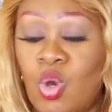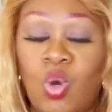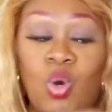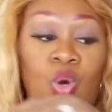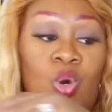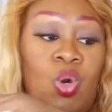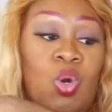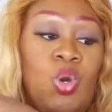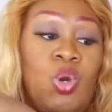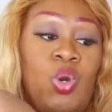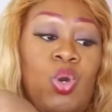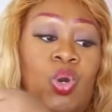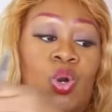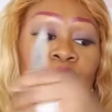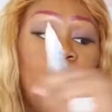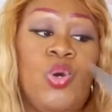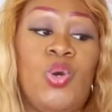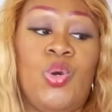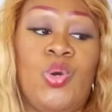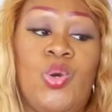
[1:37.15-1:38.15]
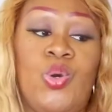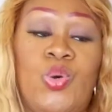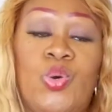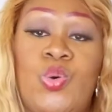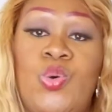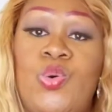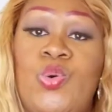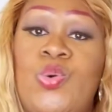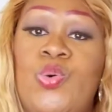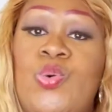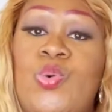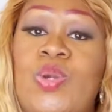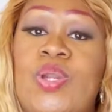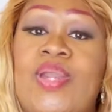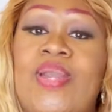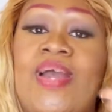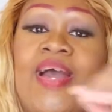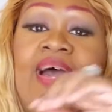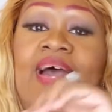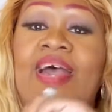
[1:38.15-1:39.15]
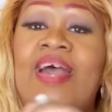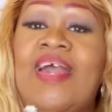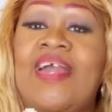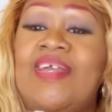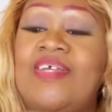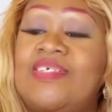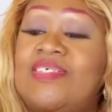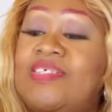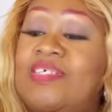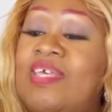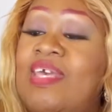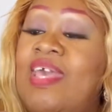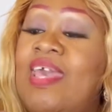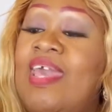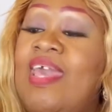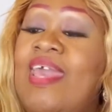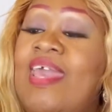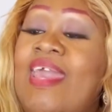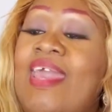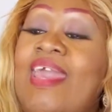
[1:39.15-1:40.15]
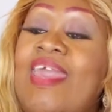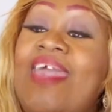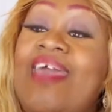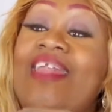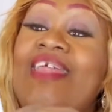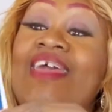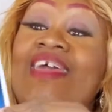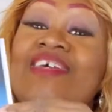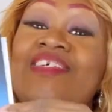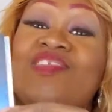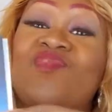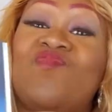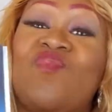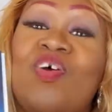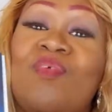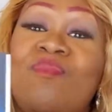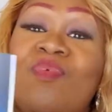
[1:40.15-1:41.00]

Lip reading: Ooh, guys, it is from